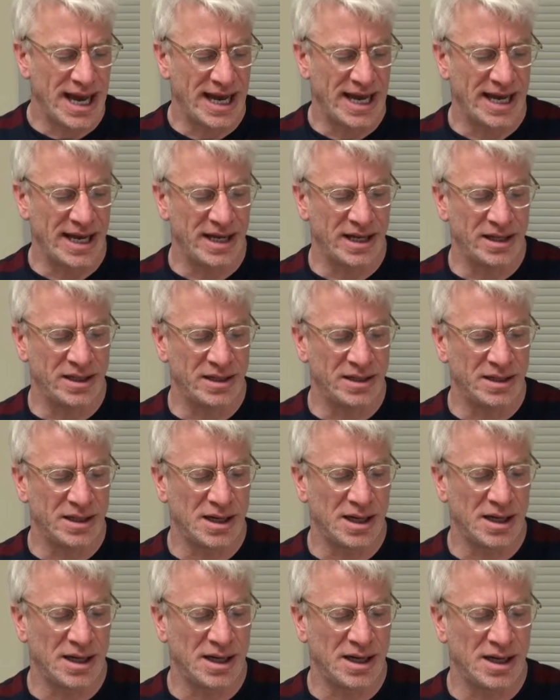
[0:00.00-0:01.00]
And
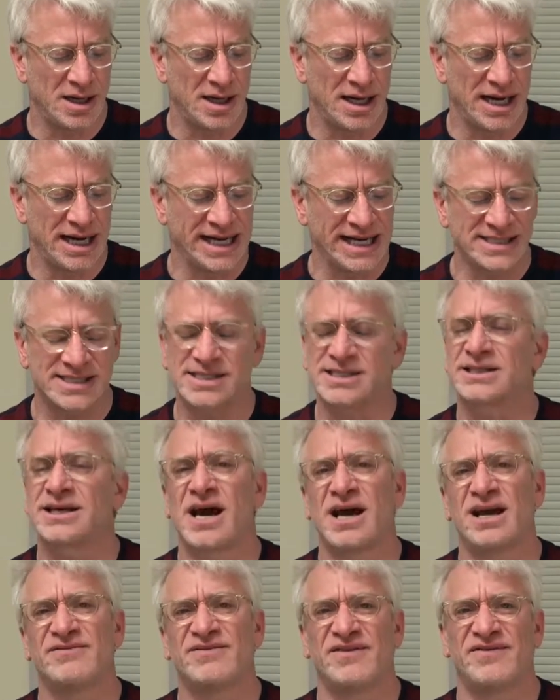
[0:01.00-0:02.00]
I guess it's
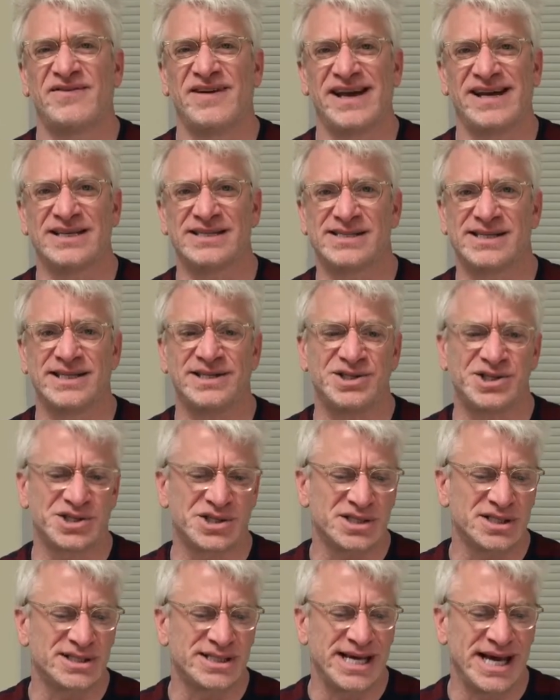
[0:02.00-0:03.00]
kind of a fantasy
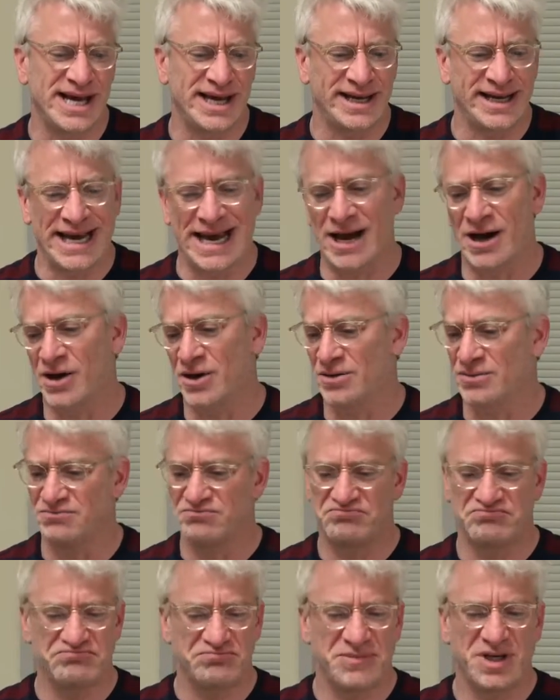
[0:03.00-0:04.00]
just to take out,
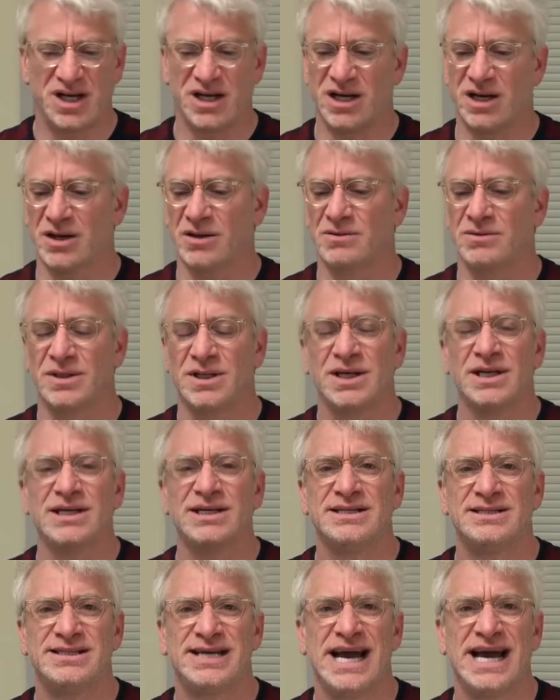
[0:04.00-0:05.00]

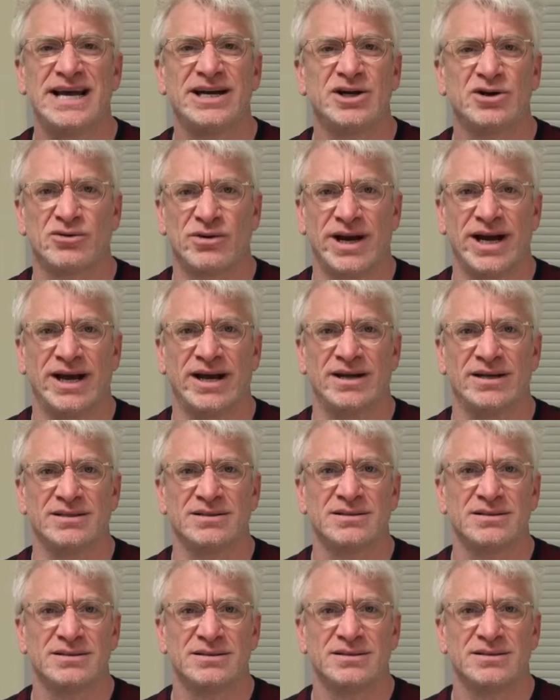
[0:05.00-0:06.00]
10
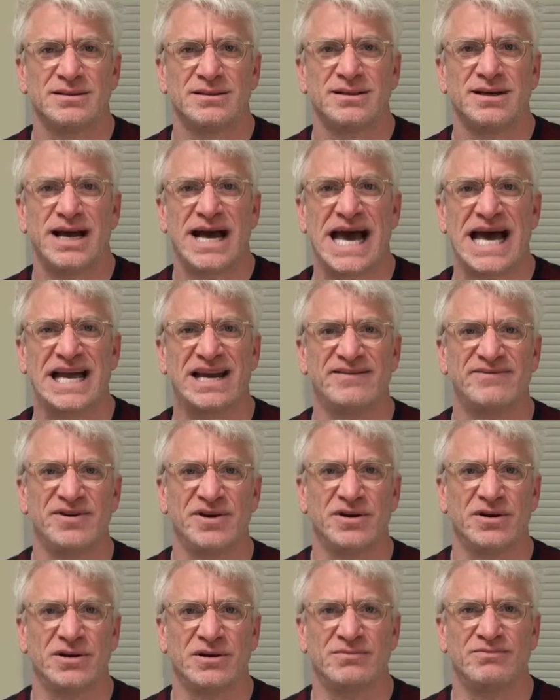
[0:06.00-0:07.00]
grand out of
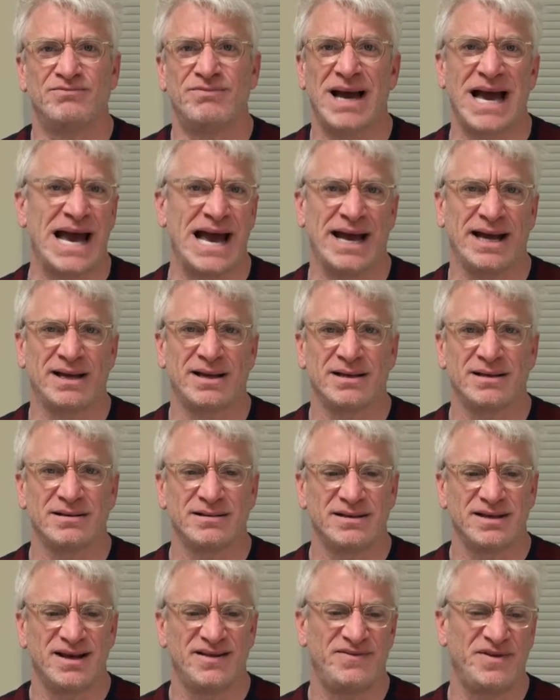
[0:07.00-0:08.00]
your bank,
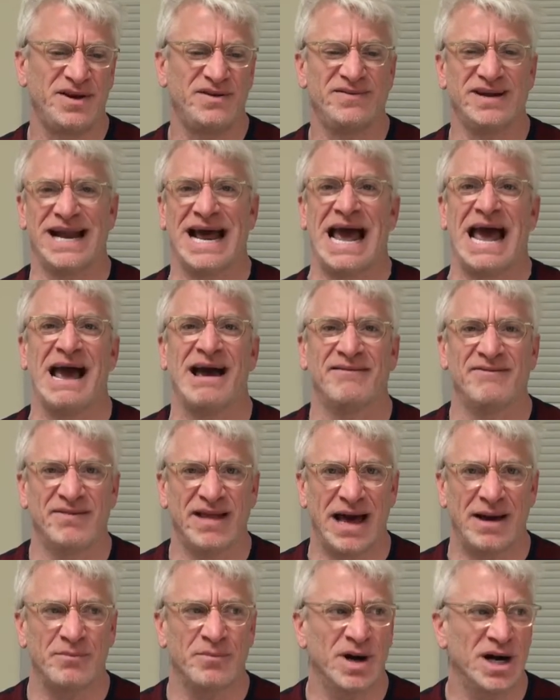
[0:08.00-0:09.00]
if you even have
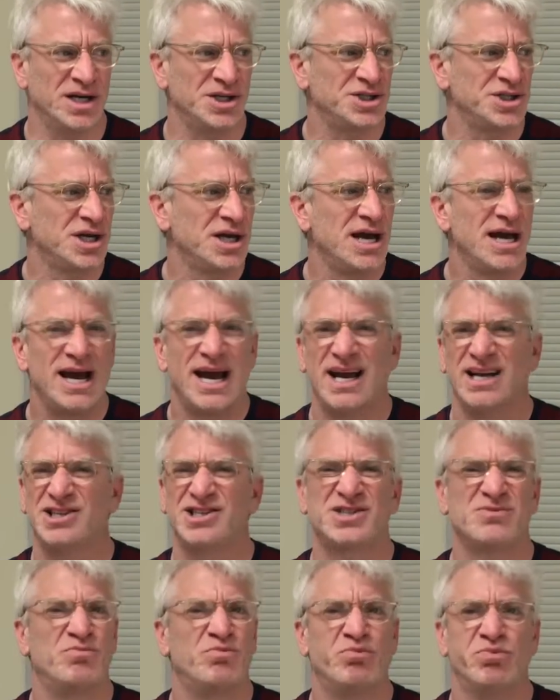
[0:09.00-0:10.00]
that much, and
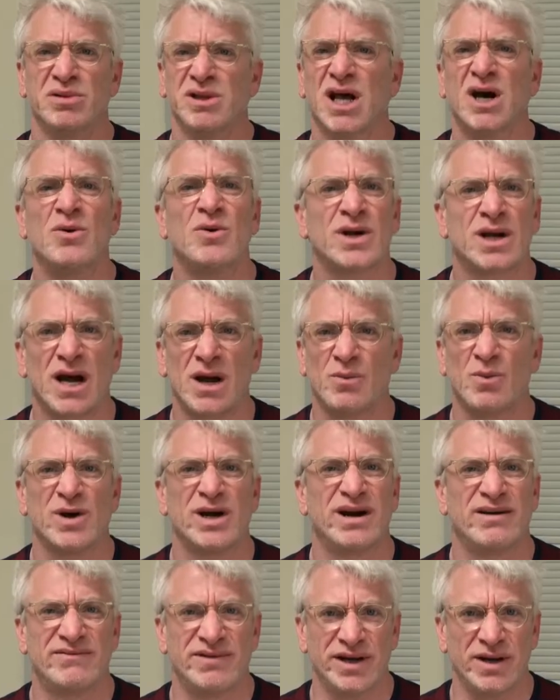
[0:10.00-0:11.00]
just blow it on
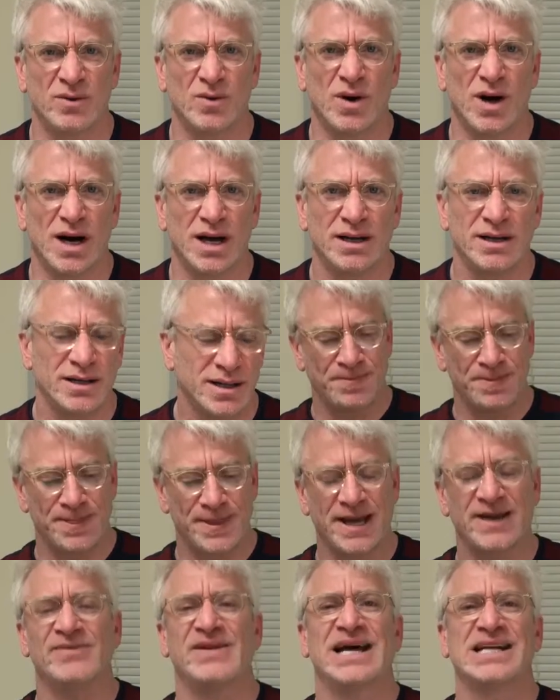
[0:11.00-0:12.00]
whatever you want.
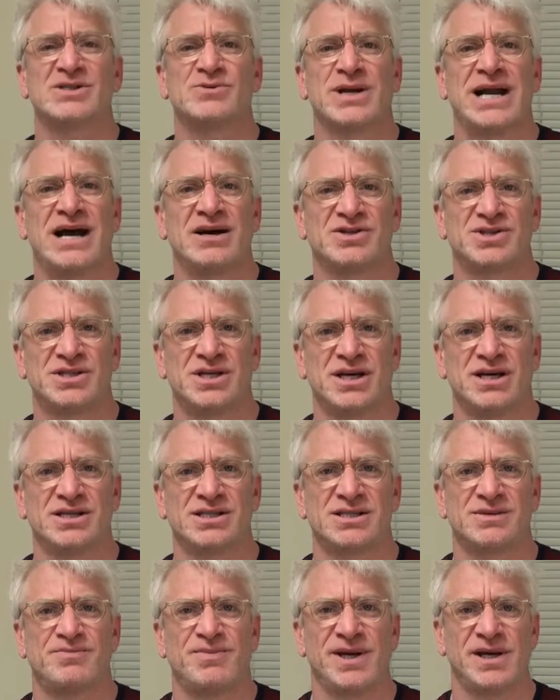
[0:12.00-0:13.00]
And that's what House
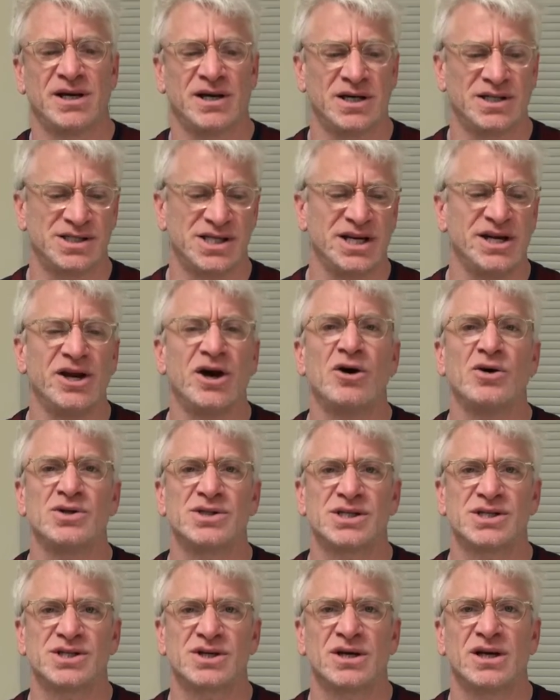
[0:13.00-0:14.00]
does, because he
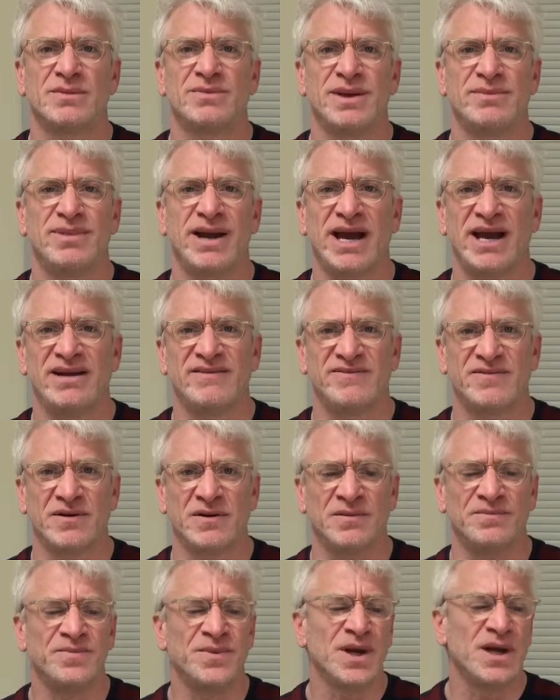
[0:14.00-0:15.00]
knows it's going to be
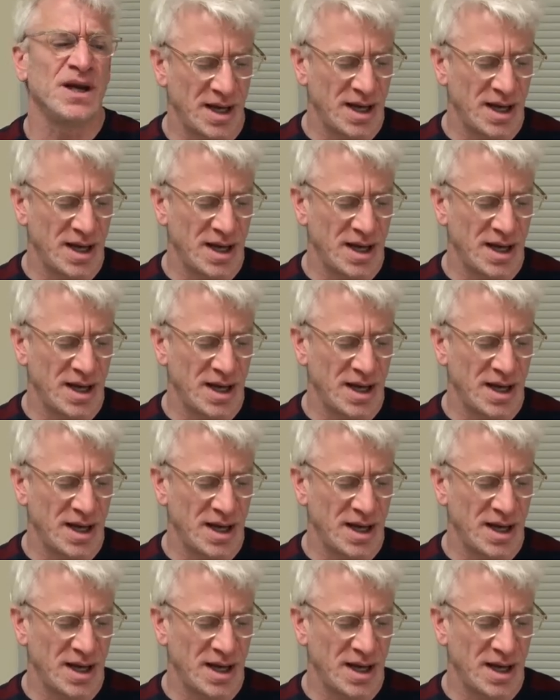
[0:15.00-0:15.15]
painful,